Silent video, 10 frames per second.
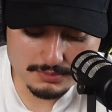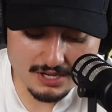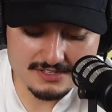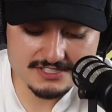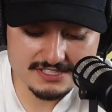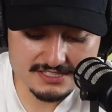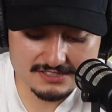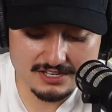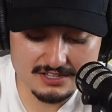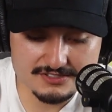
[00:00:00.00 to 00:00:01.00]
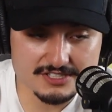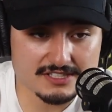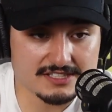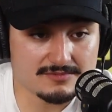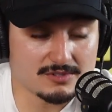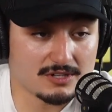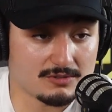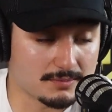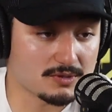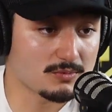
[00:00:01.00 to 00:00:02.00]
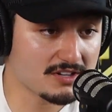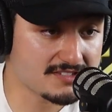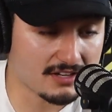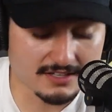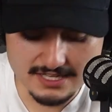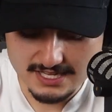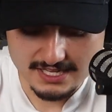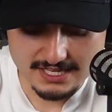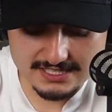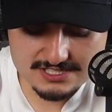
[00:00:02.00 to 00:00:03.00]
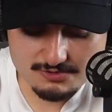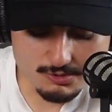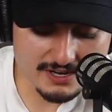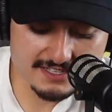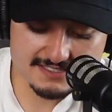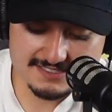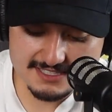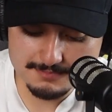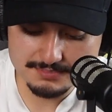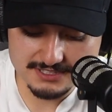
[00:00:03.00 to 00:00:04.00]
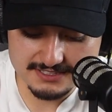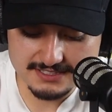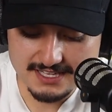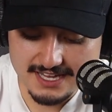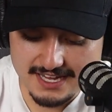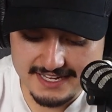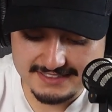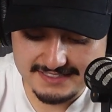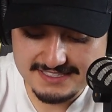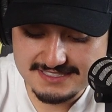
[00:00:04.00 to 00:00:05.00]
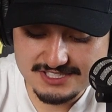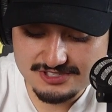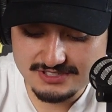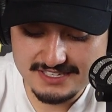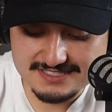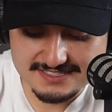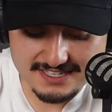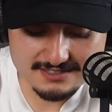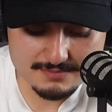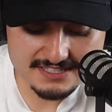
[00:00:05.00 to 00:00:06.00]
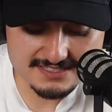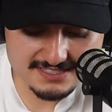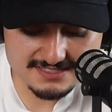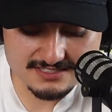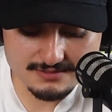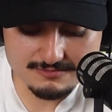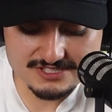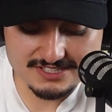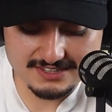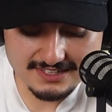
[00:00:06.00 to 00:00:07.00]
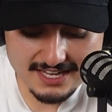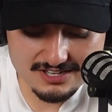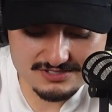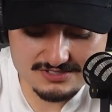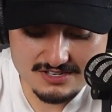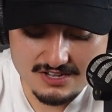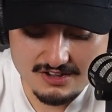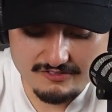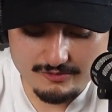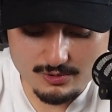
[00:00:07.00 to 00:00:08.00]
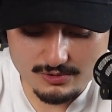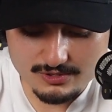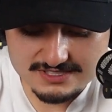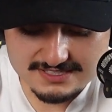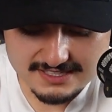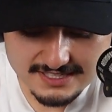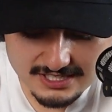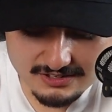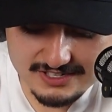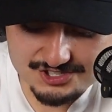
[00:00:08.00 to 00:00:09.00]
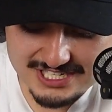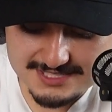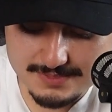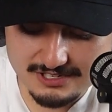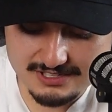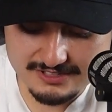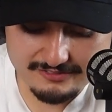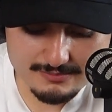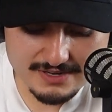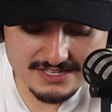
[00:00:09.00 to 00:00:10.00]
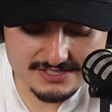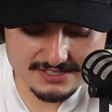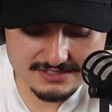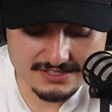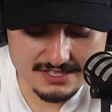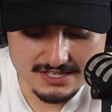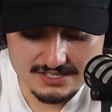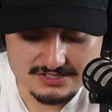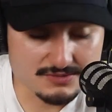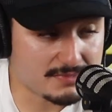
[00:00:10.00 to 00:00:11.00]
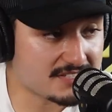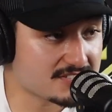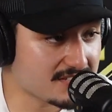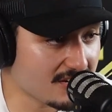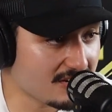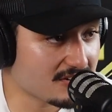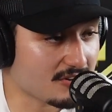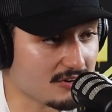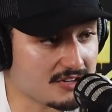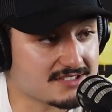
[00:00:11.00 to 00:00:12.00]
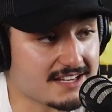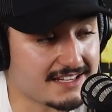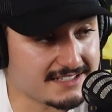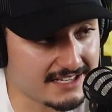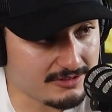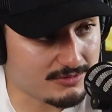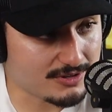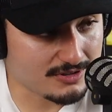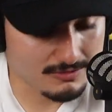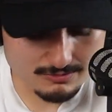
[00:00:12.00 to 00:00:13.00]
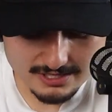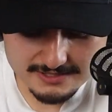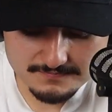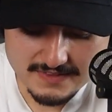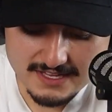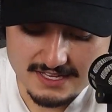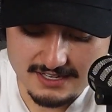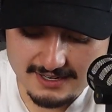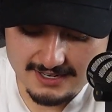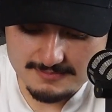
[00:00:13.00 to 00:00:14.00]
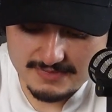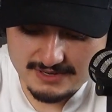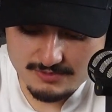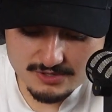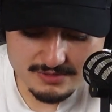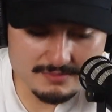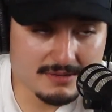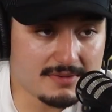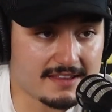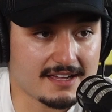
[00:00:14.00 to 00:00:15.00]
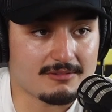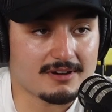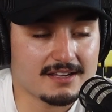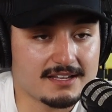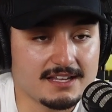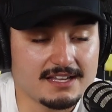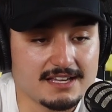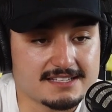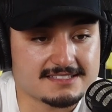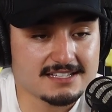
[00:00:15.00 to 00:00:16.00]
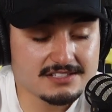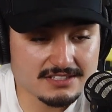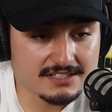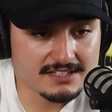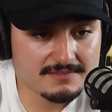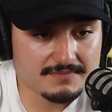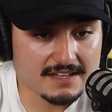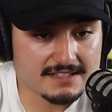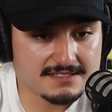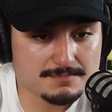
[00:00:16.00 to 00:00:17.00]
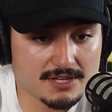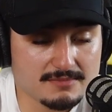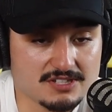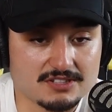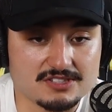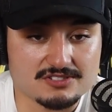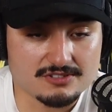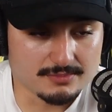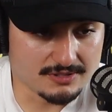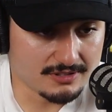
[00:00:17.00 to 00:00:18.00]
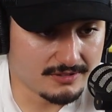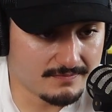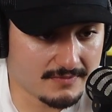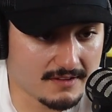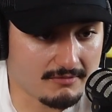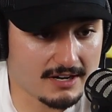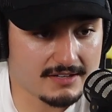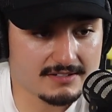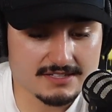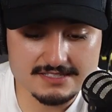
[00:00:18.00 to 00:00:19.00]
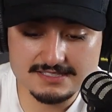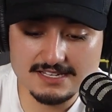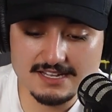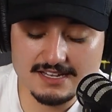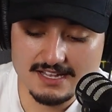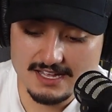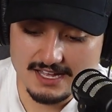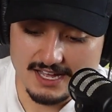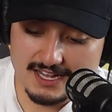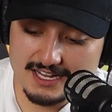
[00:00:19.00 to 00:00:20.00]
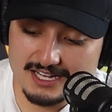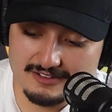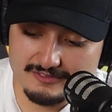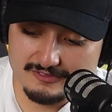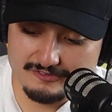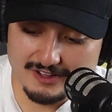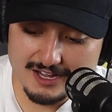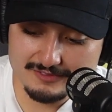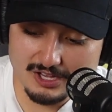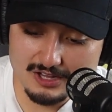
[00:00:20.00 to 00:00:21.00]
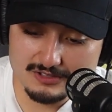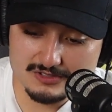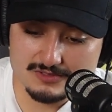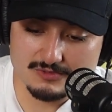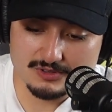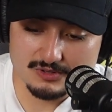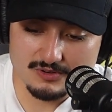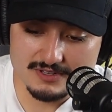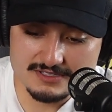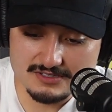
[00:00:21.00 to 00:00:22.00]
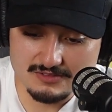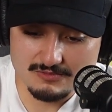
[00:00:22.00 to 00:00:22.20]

blockchain technology is what crypto runs on, and it's quite simply a decentralized database system which allows for secure and transparent information to be shared across a network, right? And what do we mean by that, right? Essentially, it's pretty much a distributor, right? Let's say I have $5 worth of coins